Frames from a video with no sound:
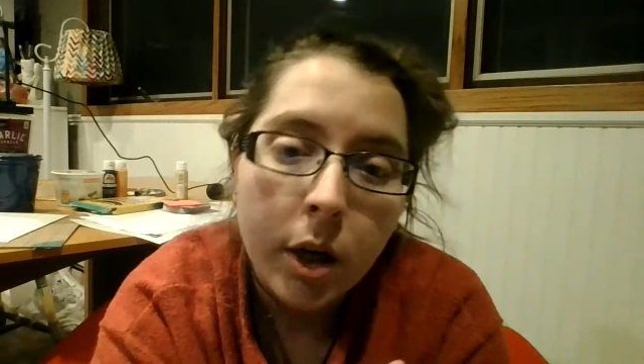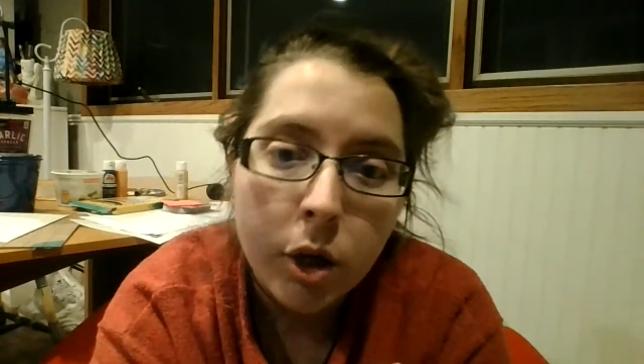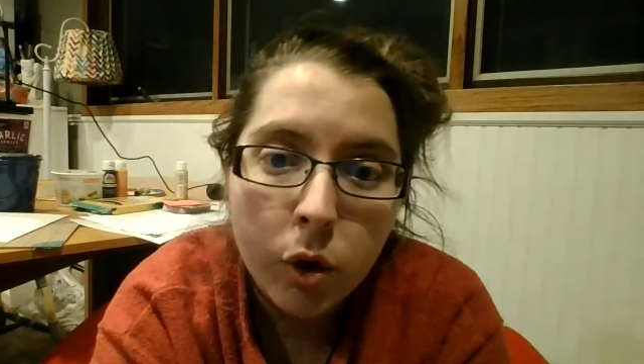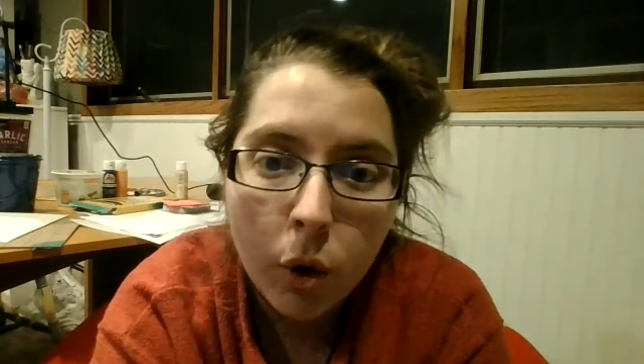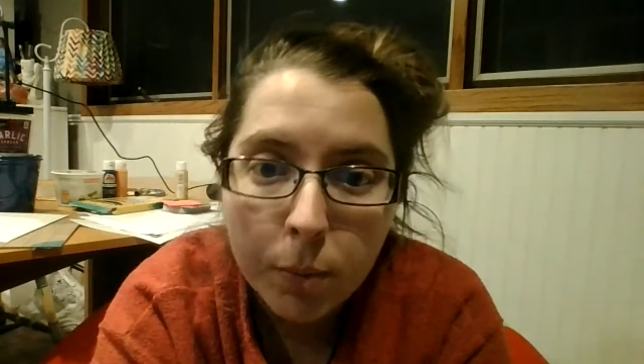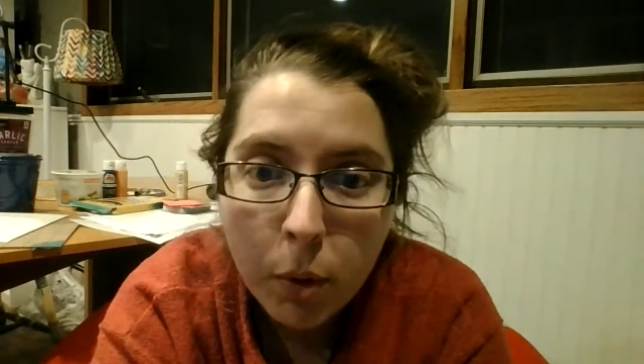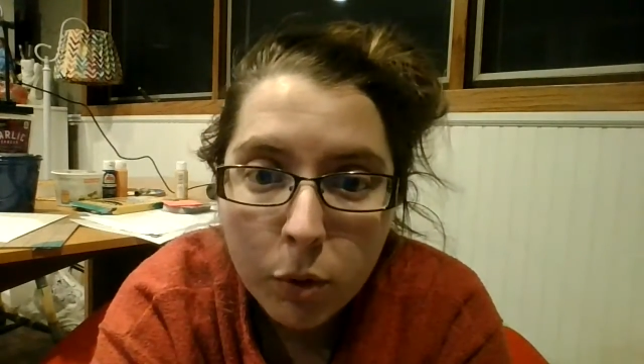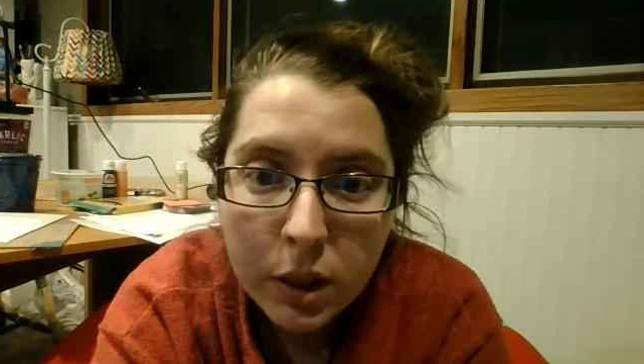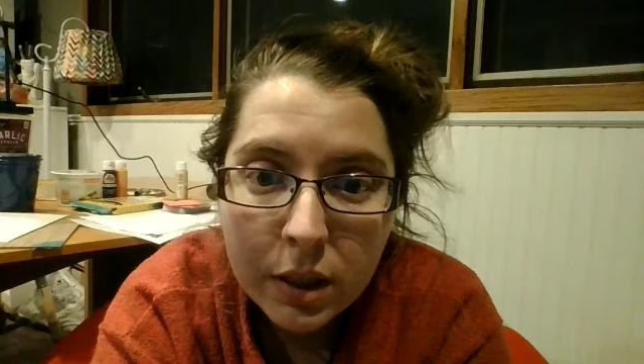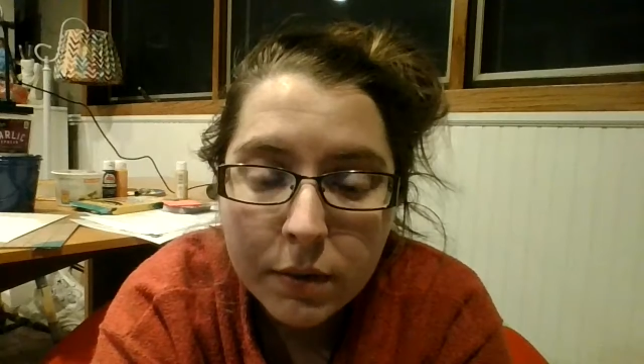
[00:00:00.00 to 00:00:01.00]
your
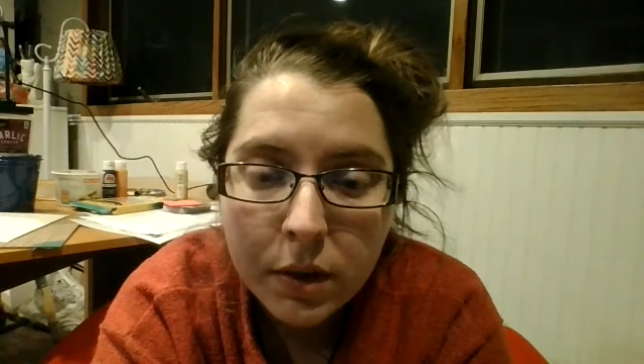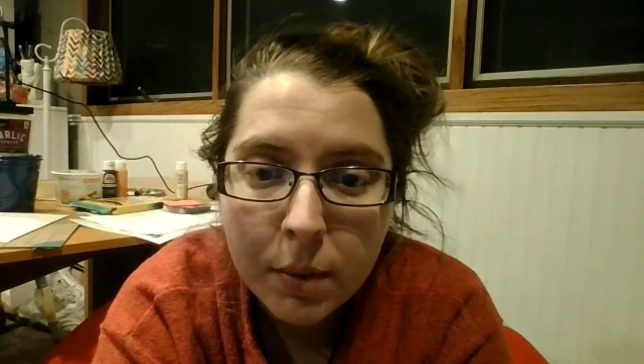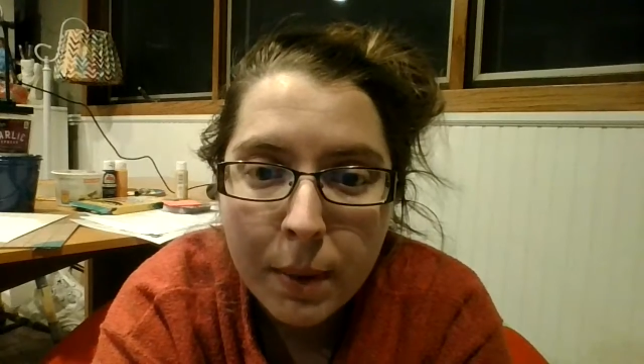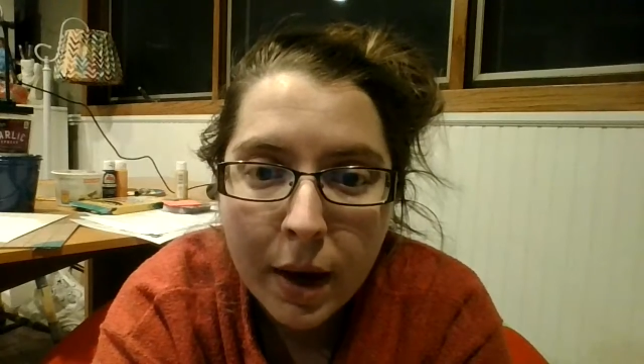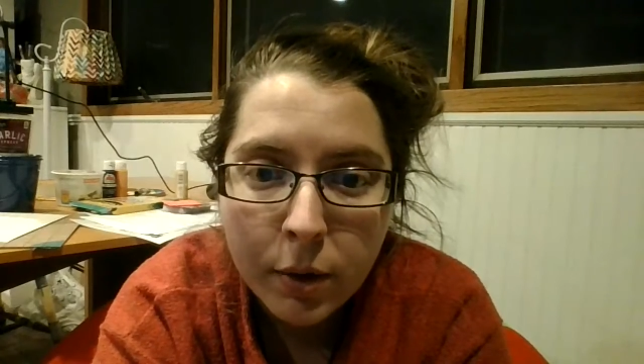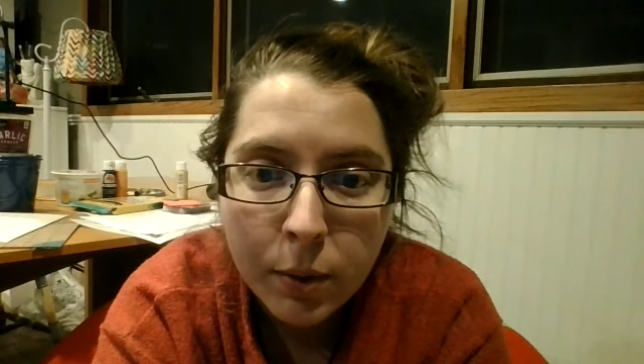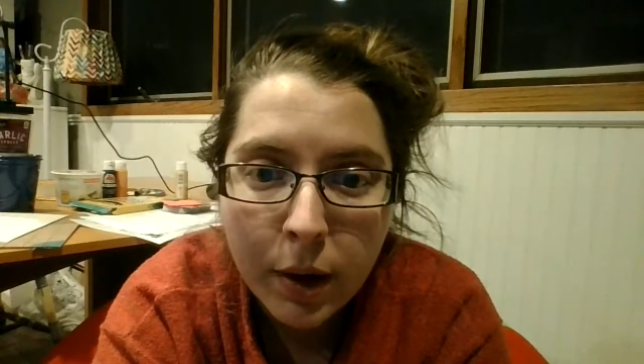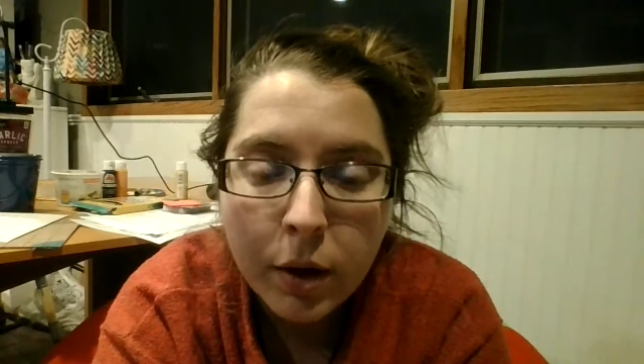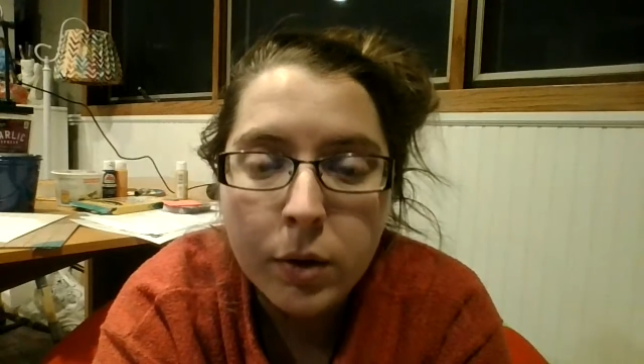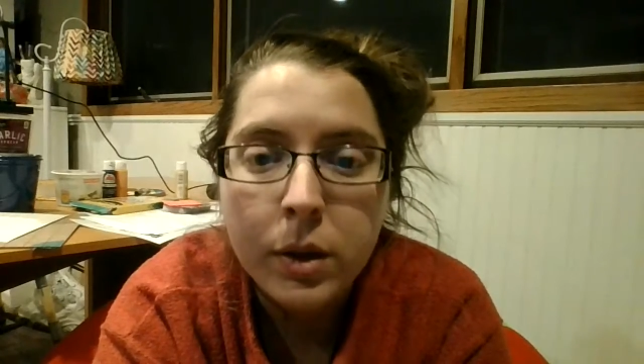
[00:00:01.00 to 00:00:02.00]
motif in the
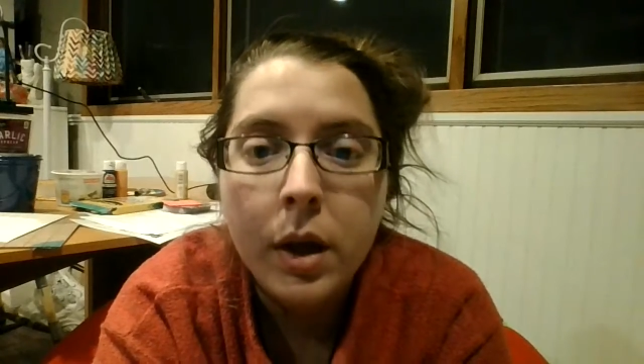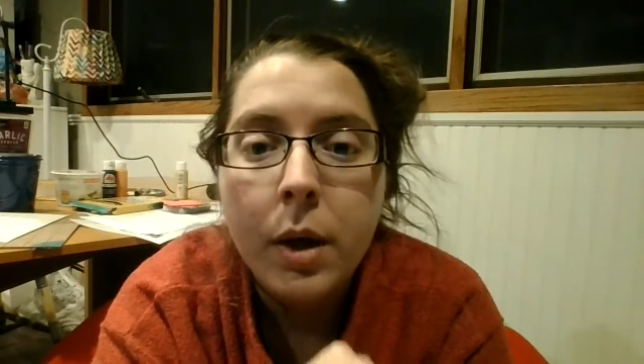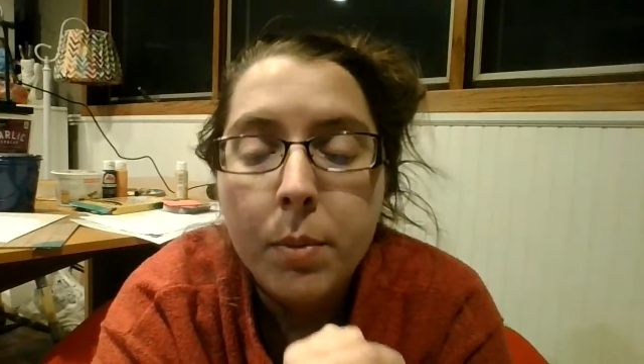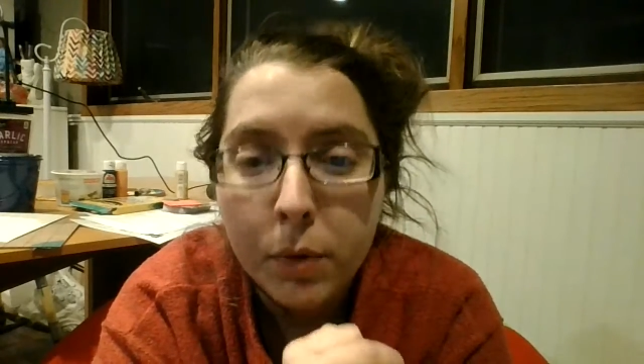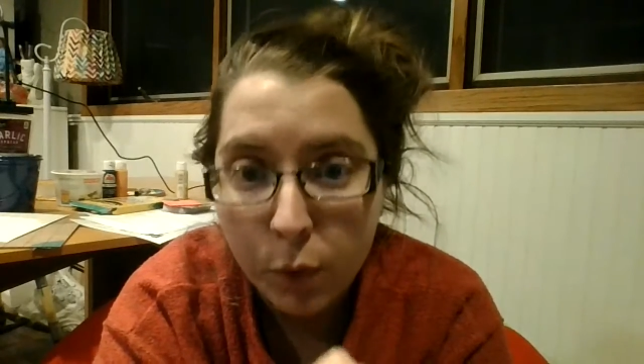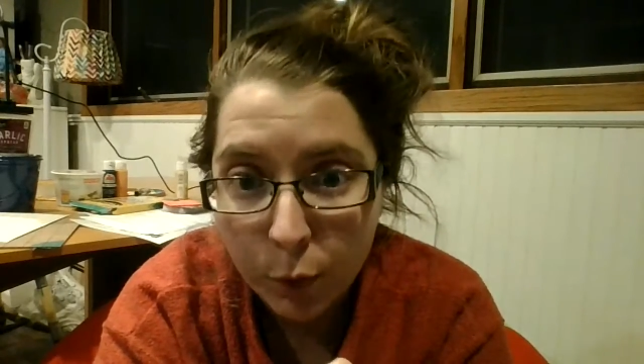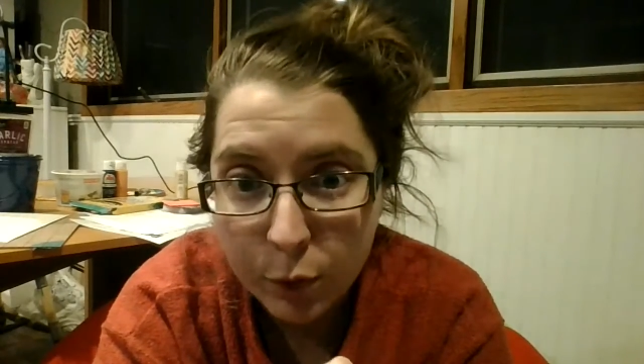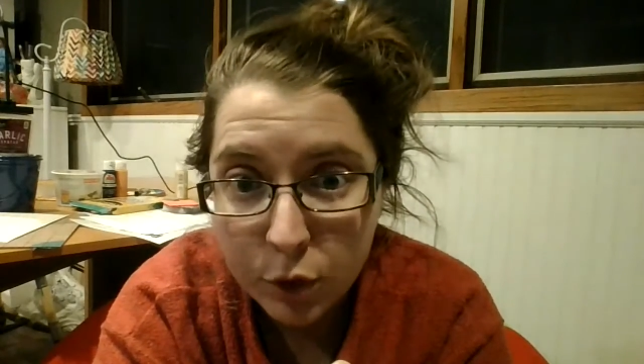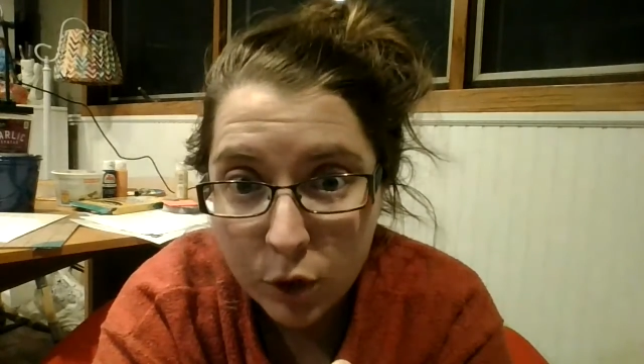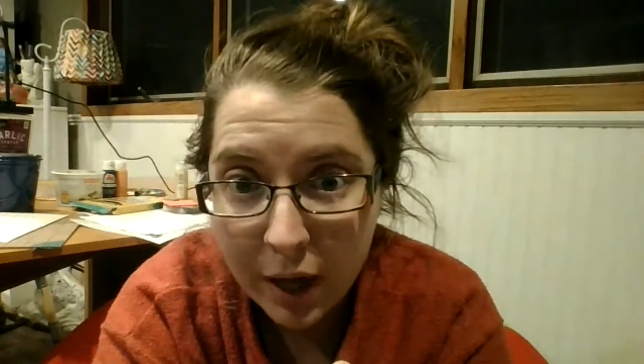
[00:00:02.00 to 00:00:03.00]
background before you
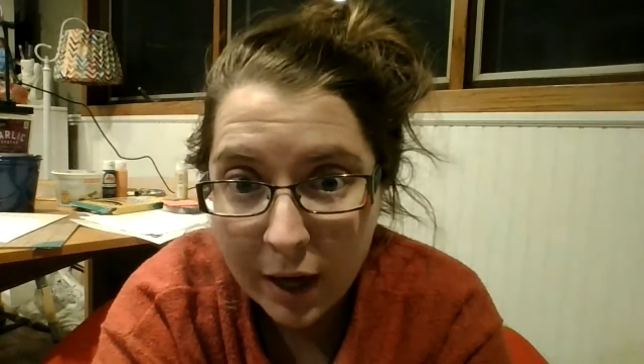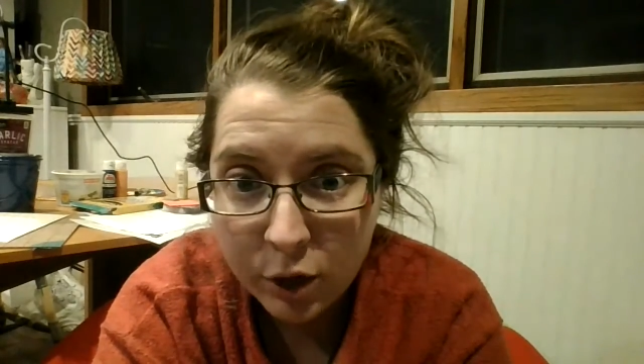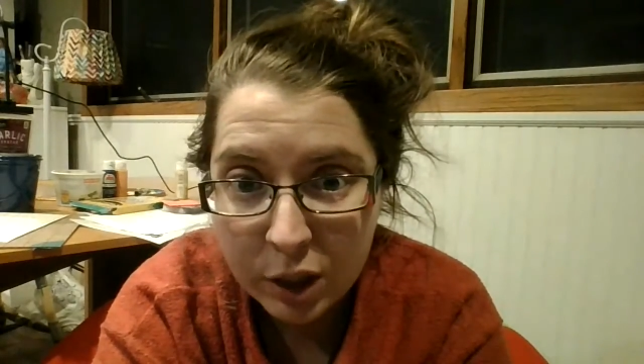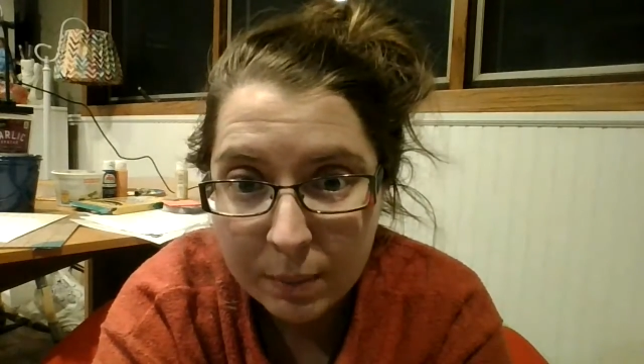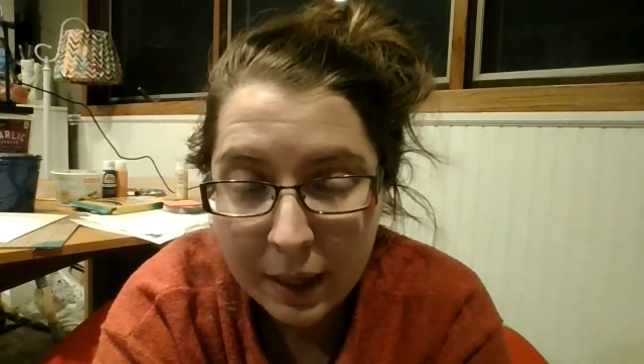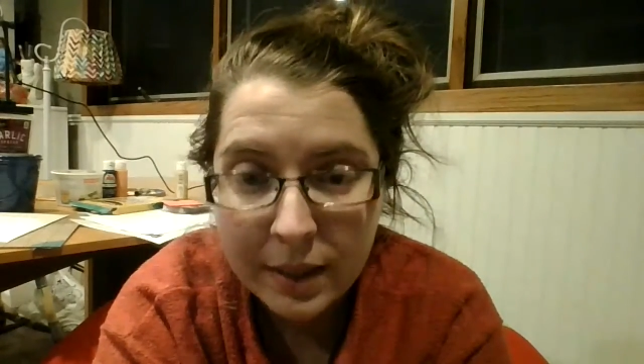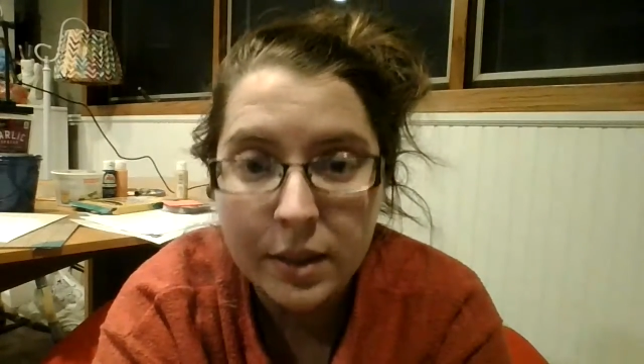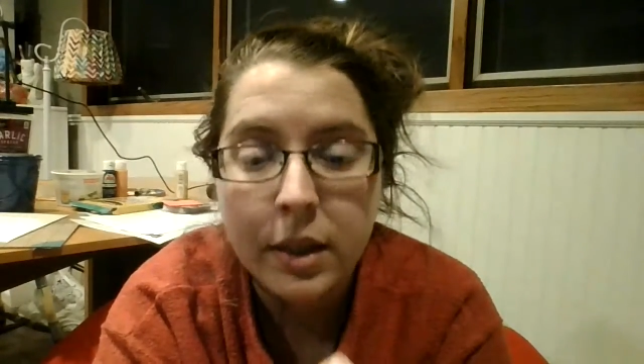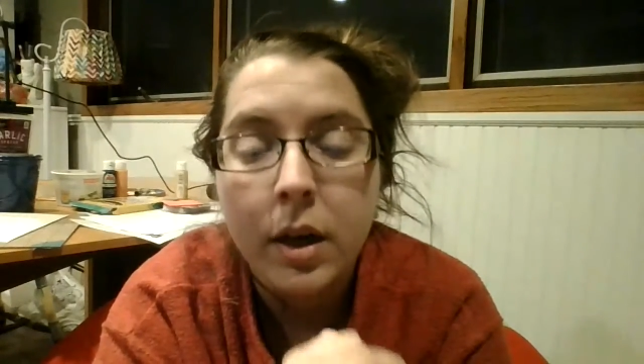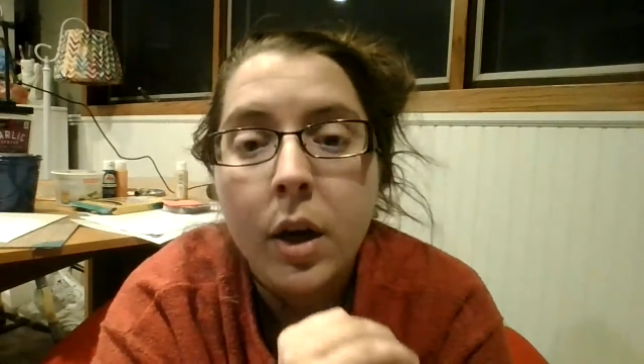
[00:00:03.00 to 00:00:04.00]
start actually
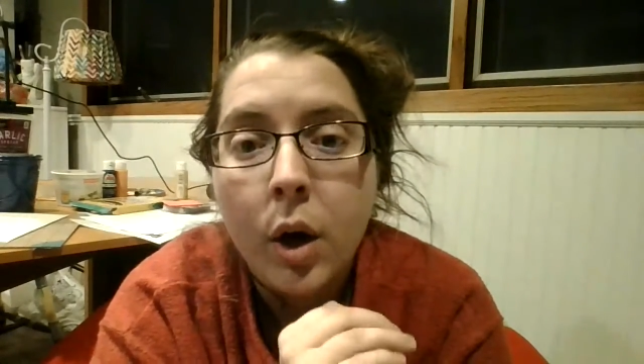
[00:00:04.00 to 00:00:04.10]
painting.